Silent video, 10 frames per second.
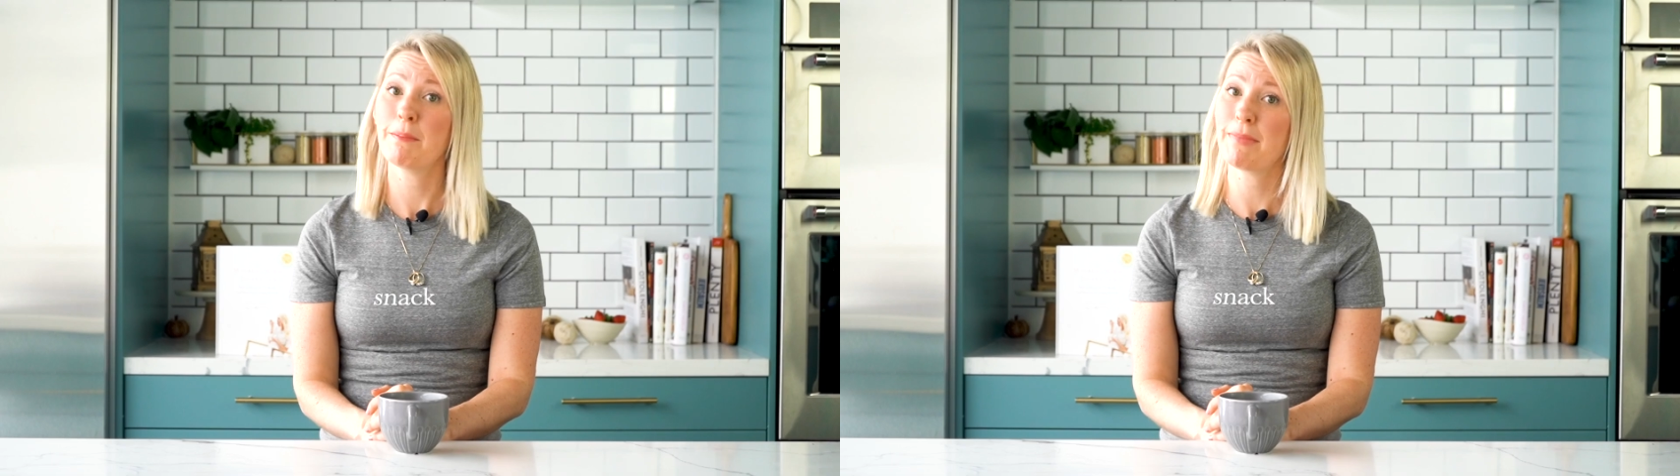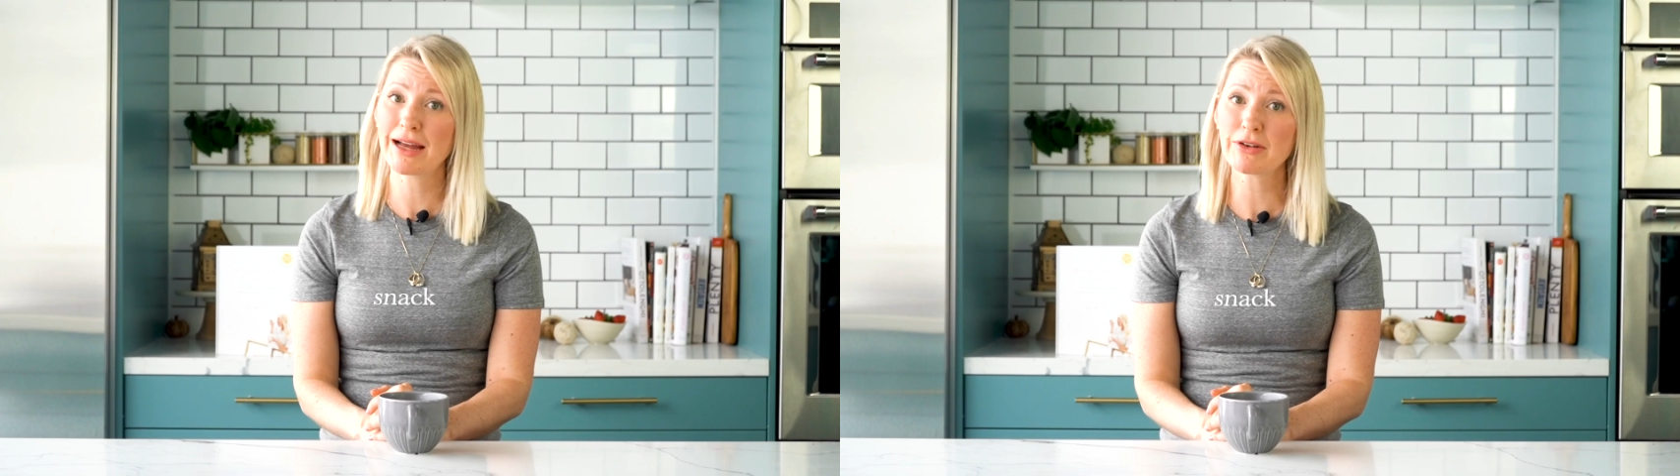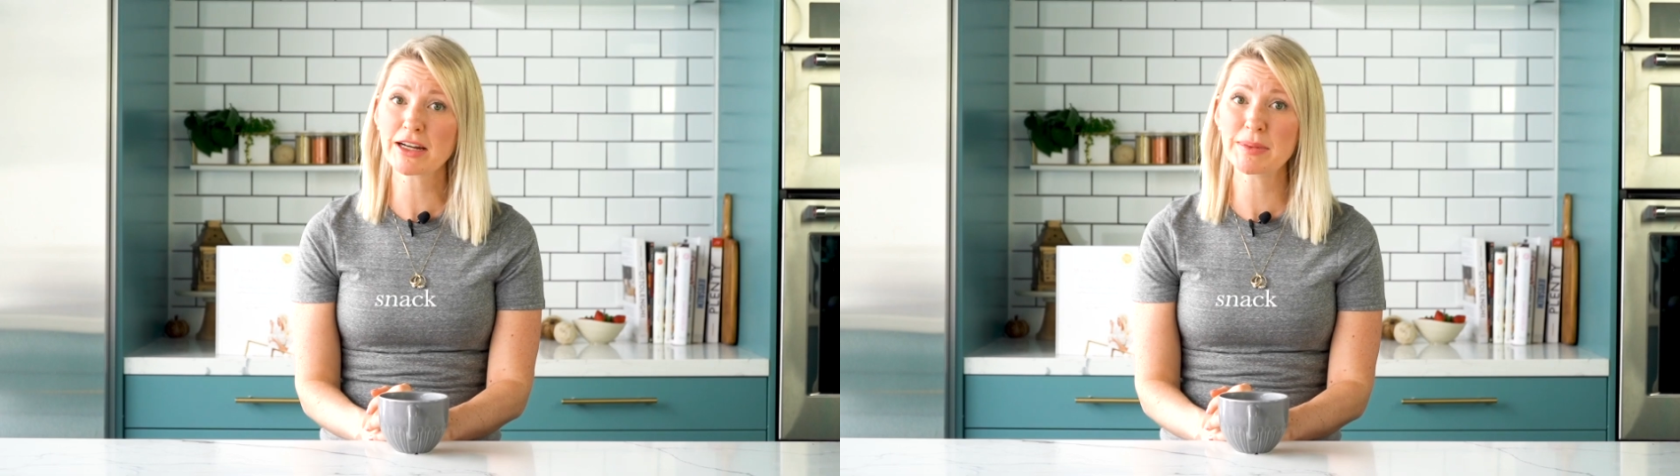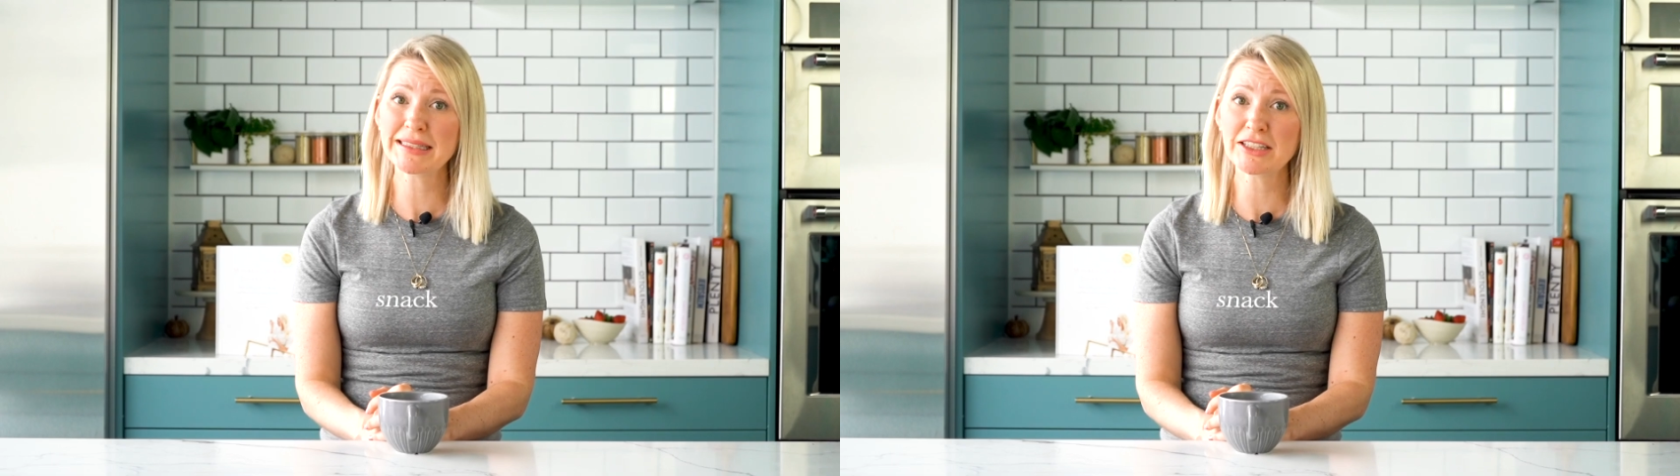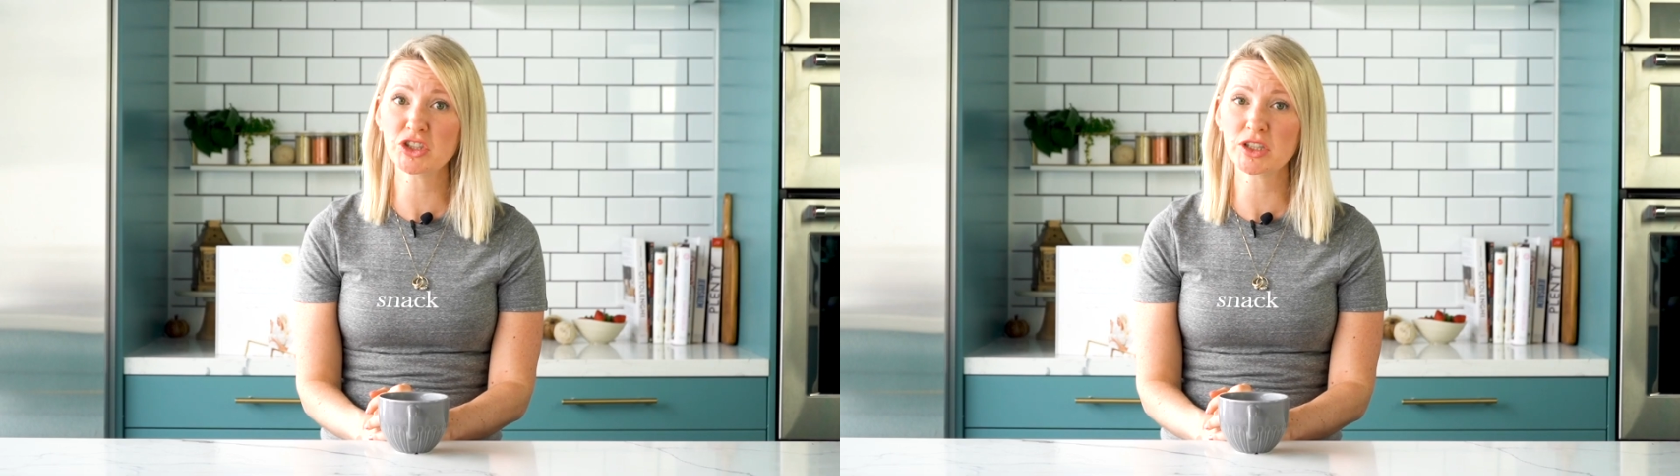My
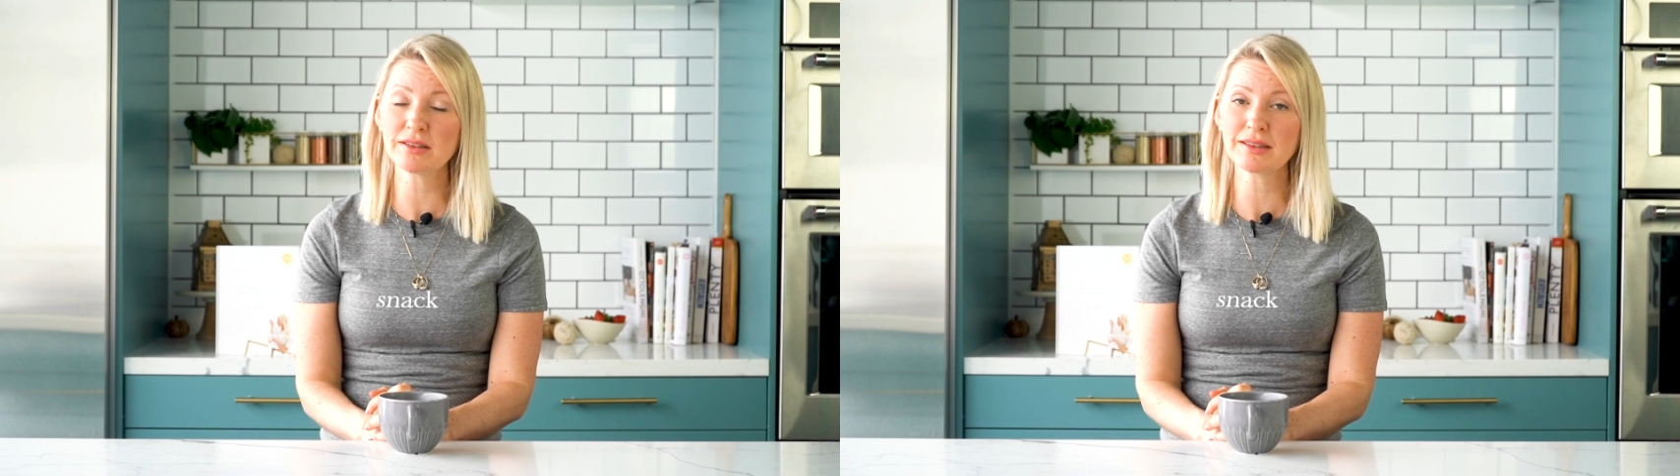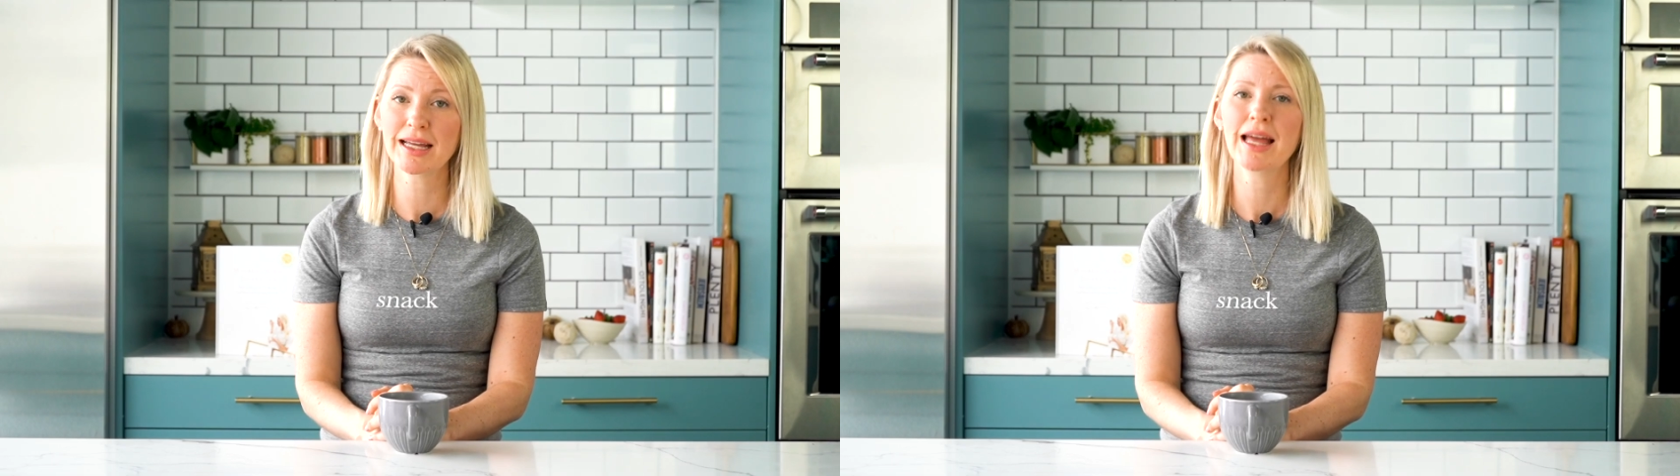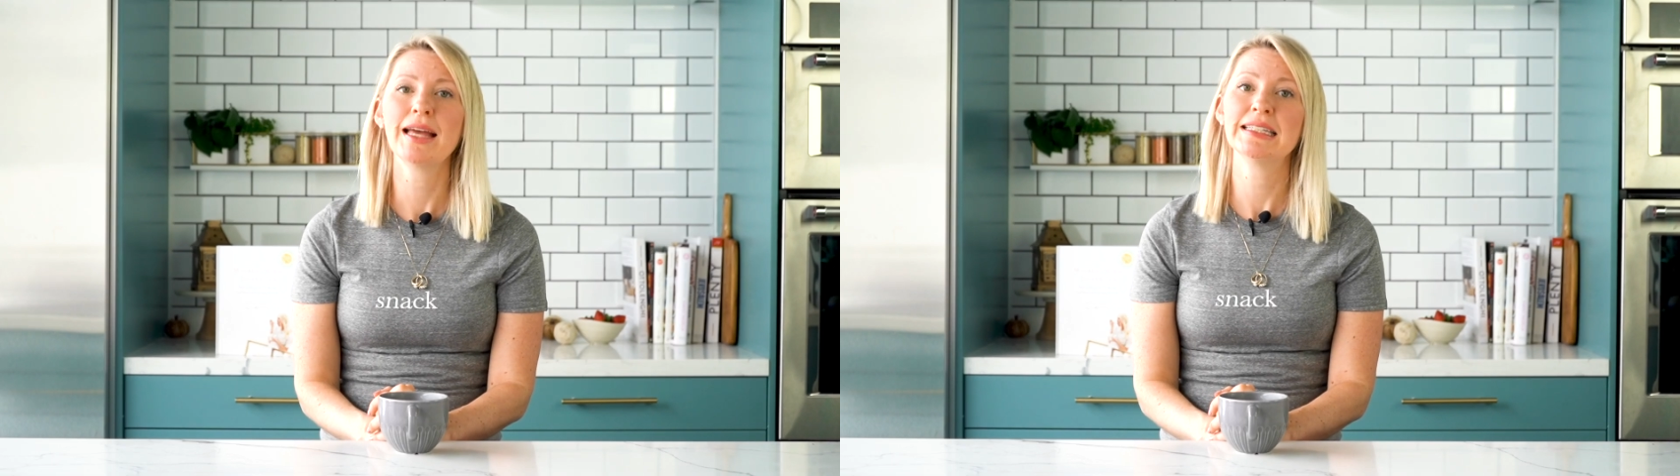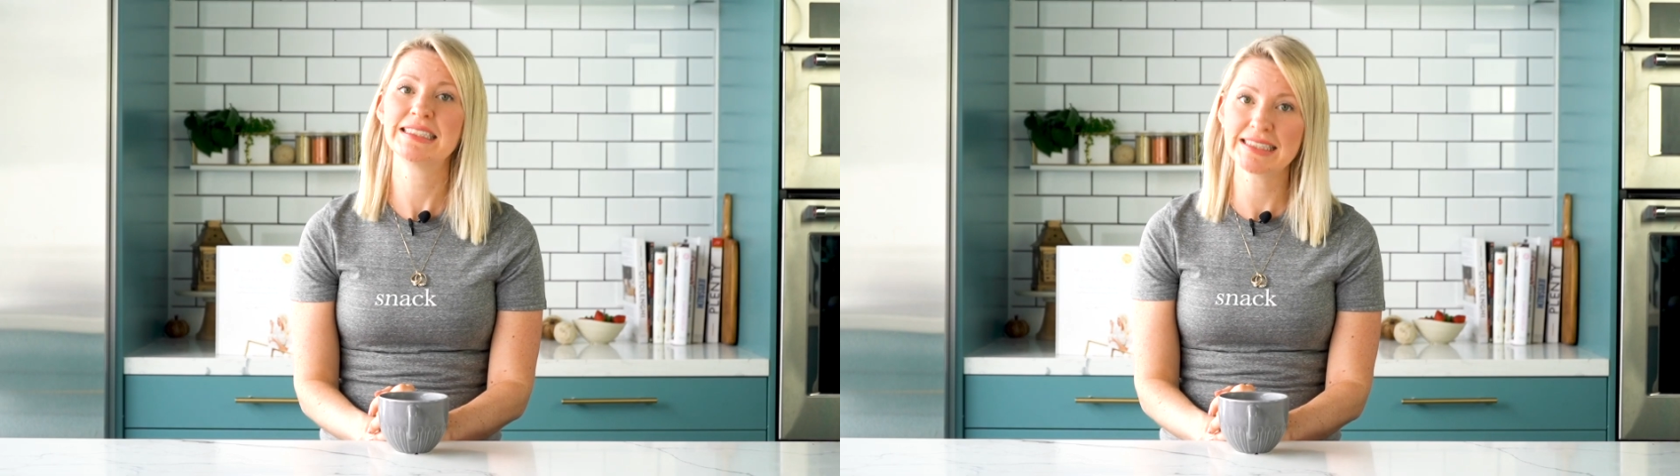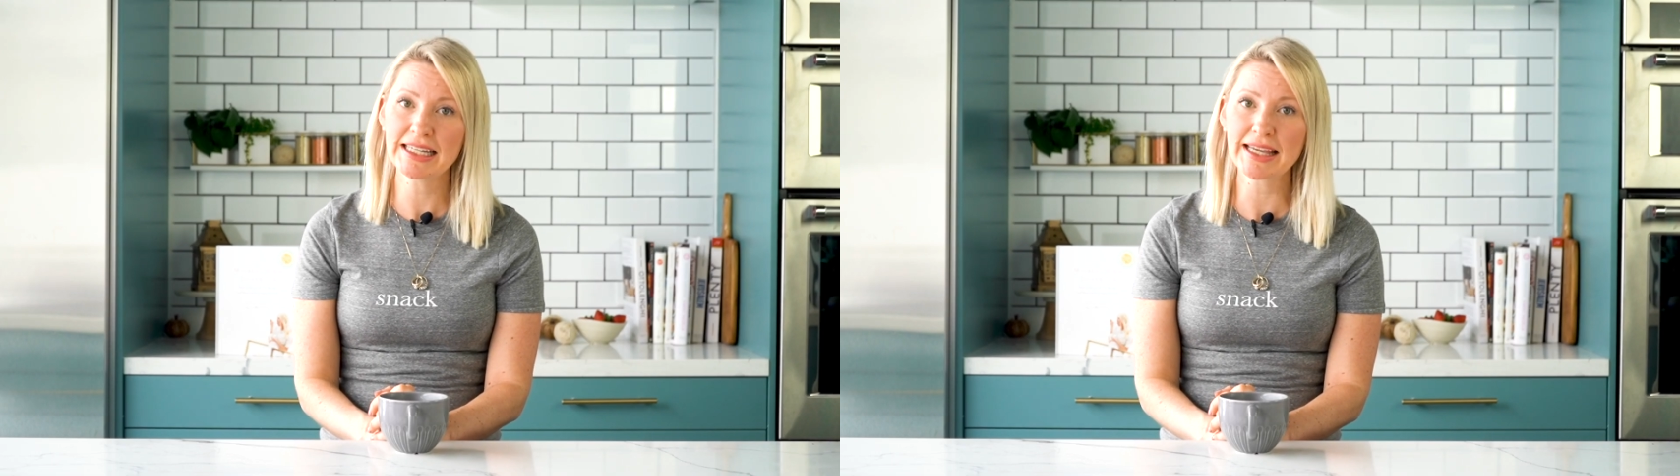recommendation?
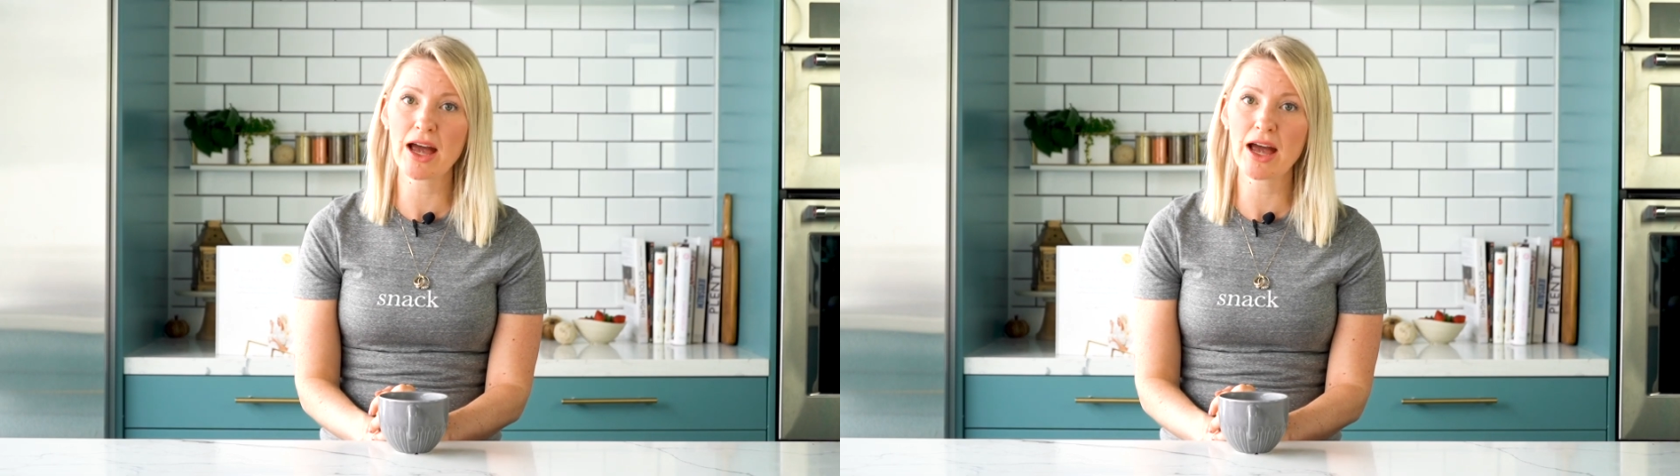Seek